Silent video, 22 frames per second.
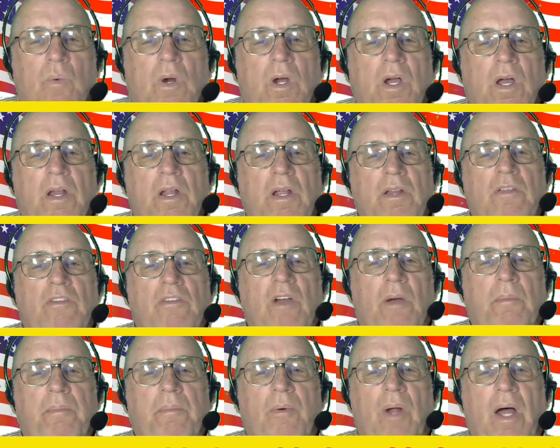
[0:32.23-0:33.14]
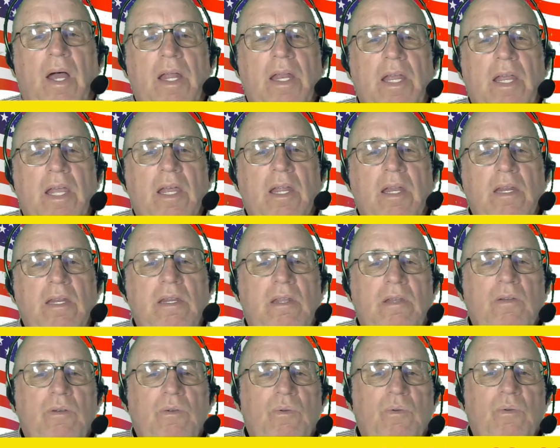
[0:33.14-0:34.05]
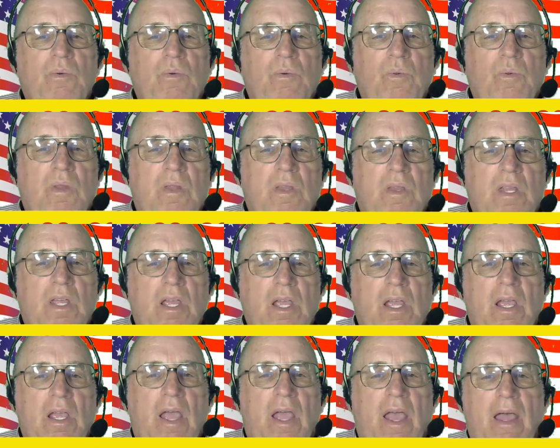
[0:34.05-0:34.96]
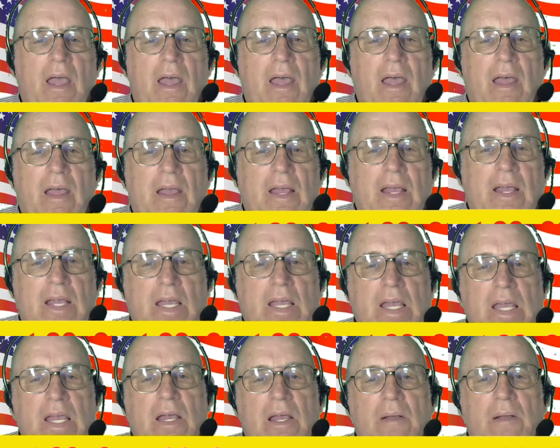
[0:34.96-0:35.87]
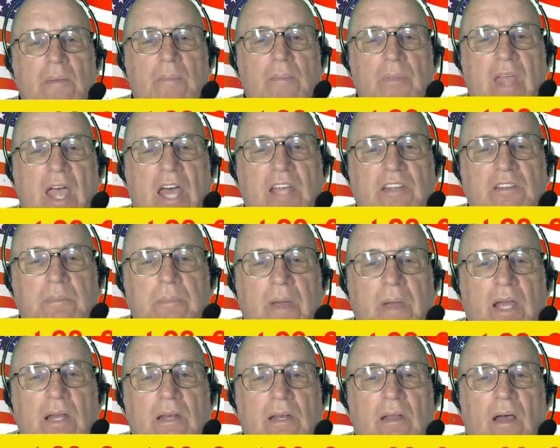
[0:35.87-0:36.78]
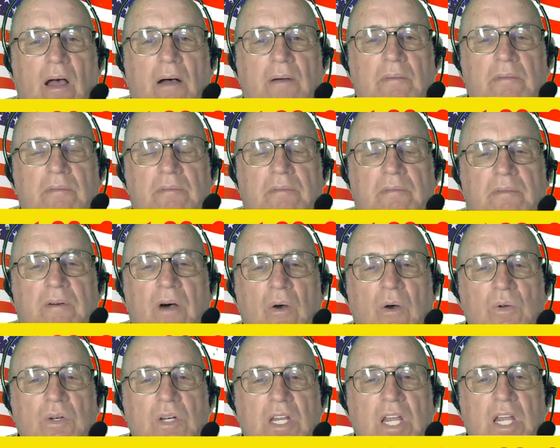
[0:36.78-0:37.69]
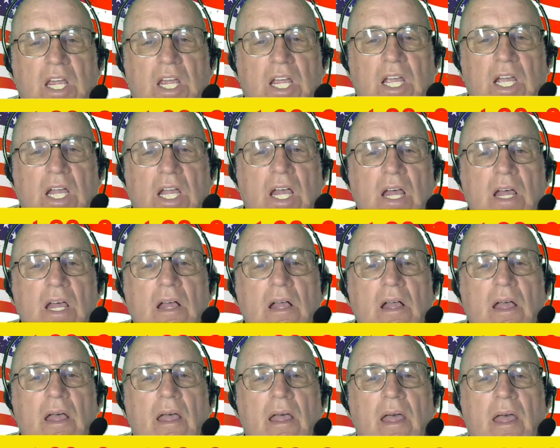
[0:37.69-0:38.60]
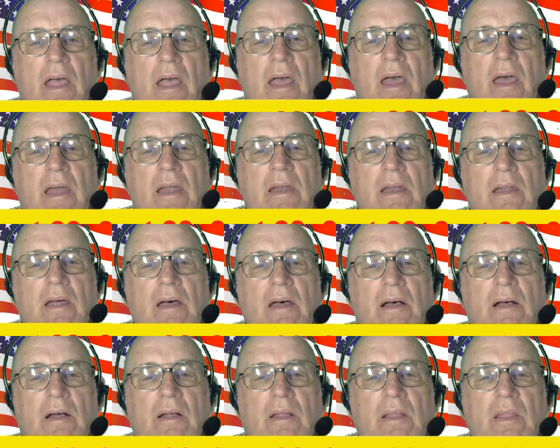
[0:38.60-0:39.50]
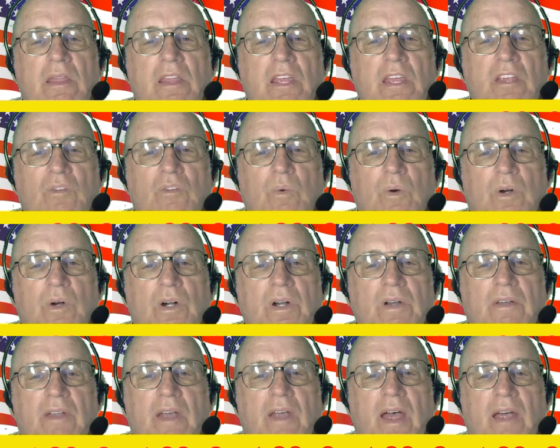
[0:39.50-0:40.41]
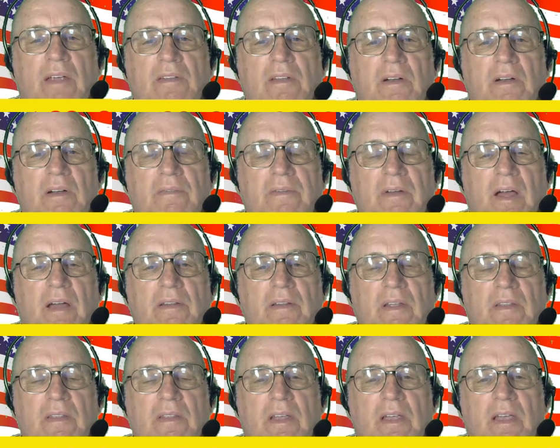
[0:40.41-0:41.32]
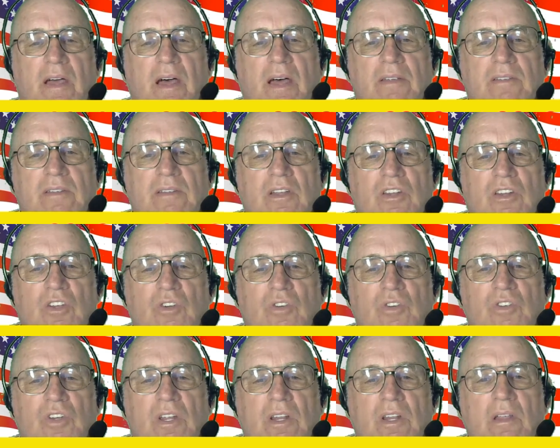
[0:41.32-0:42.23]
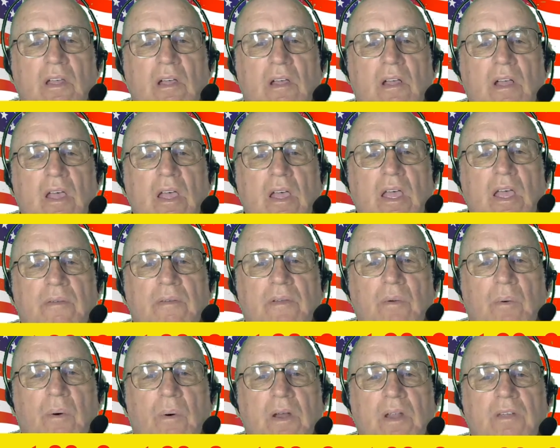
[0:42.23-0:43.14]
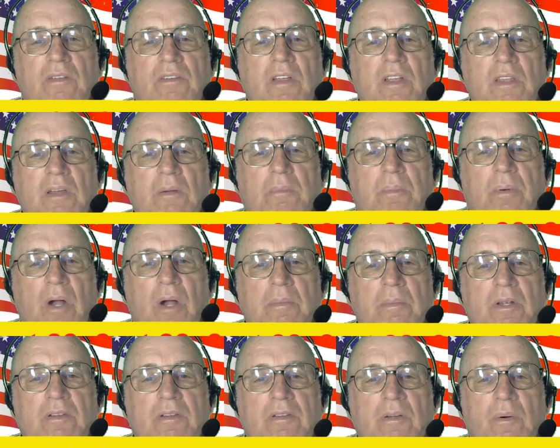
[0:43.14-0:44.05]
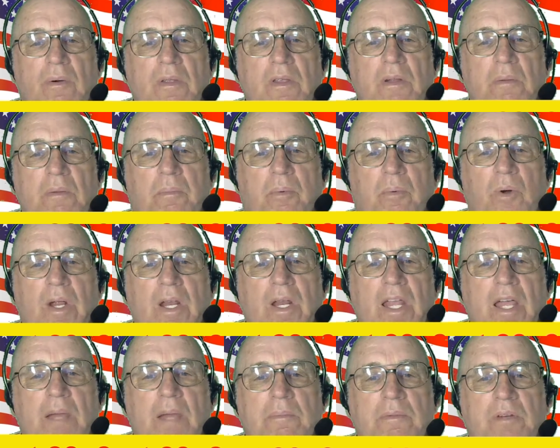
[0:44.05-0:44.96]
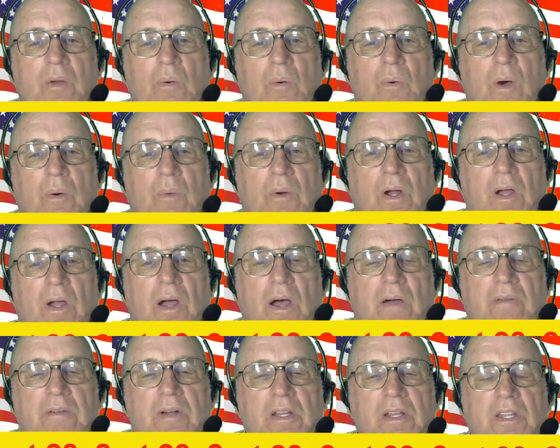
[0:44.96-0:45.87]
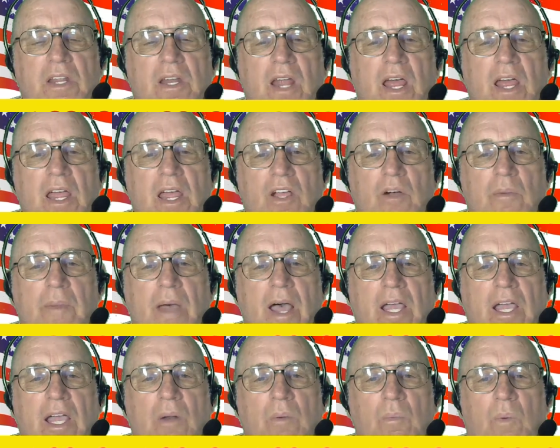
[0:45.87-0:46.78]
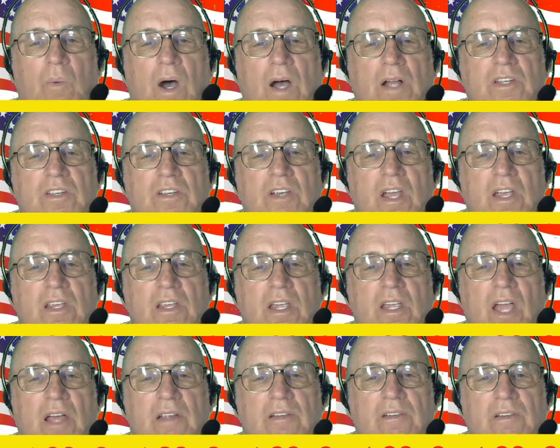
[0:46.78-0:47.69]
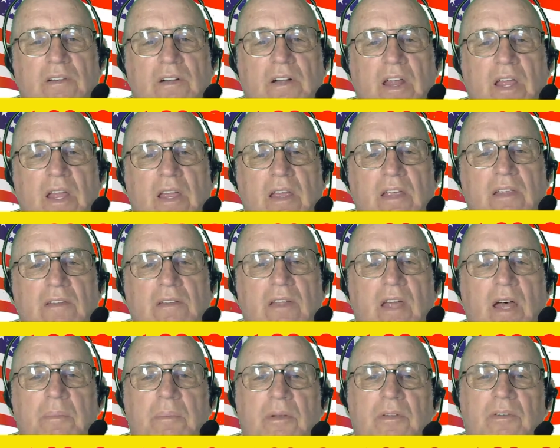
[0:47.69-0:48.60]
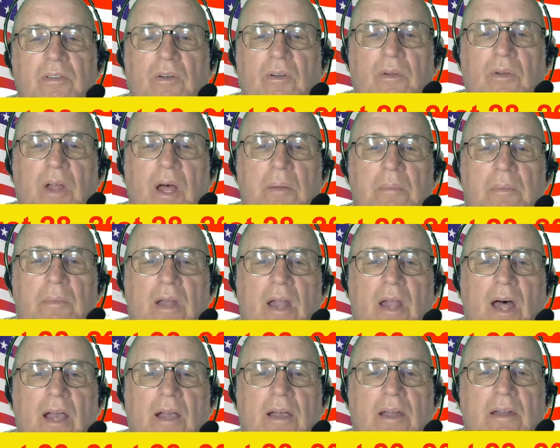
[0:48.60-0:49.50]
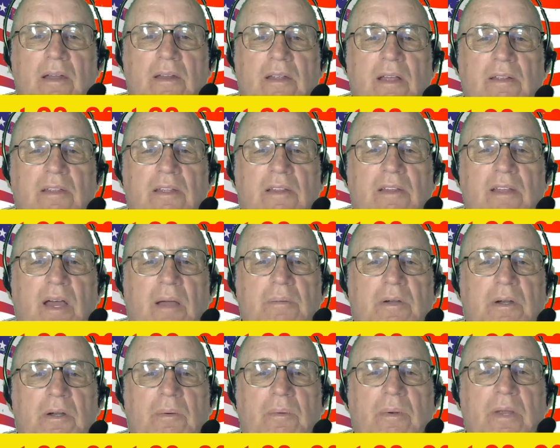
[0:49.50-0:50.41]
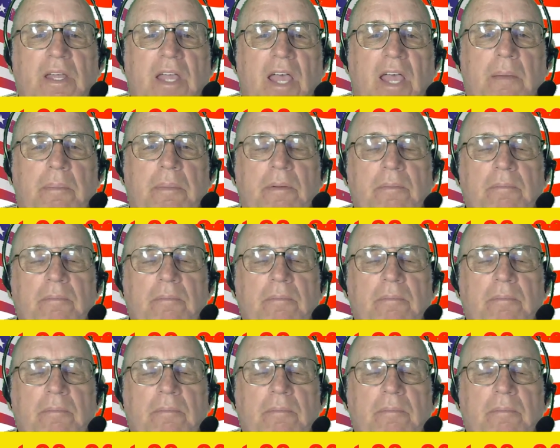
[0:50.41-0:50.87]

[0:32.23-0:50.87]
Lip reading: going to jump right into the aspect of voting and these words as they're found in the Constitution. If you want to see the premise or the prelim to what we're covering today, go back and watch yesterday's episode. I'm not going to take the time to recap.